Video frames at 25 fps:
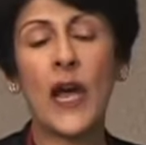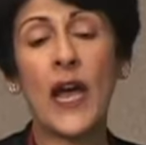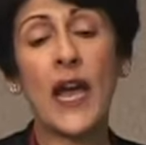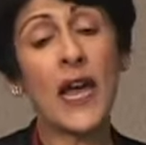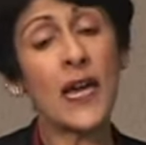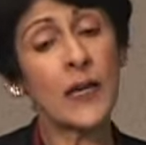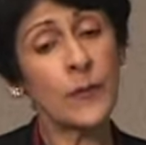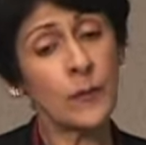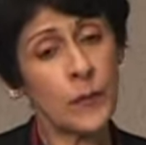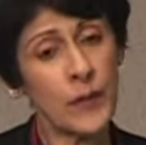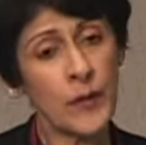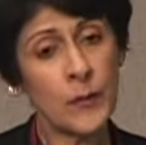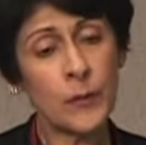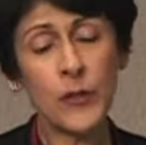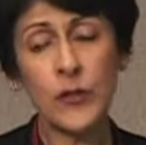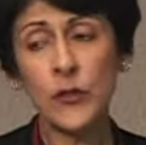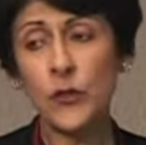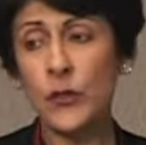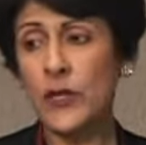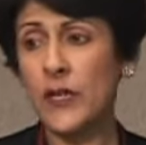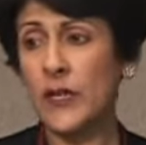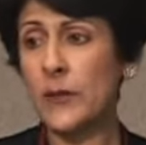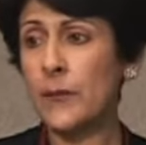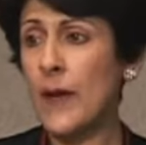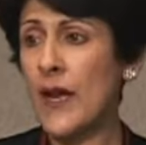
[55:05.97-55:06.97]
And people, you
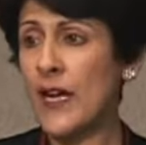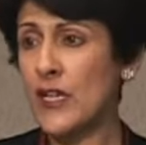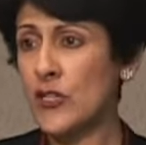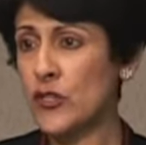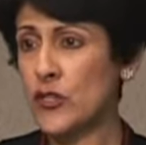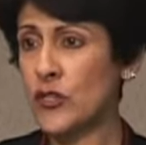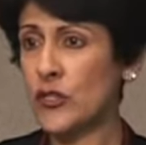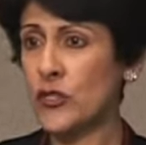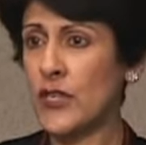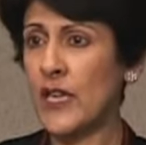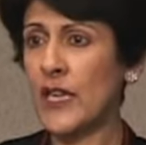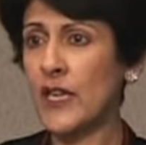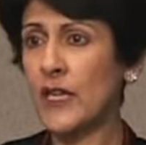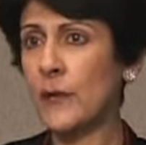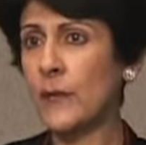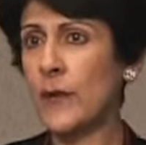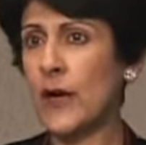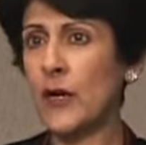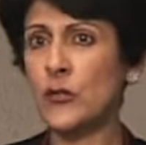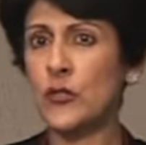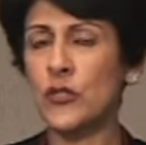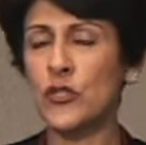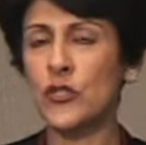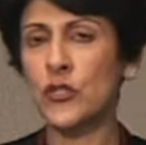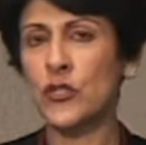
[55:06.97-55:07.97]
can imagine, think
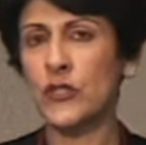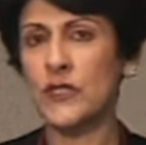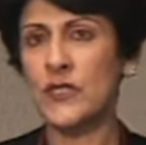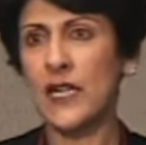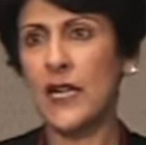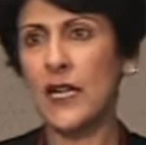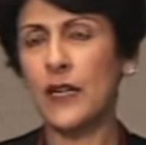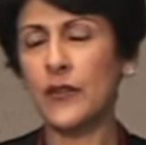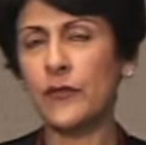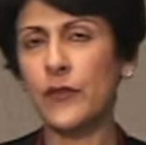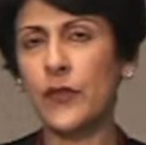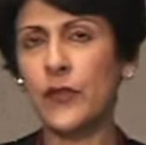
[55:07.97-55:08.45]
about it yourself.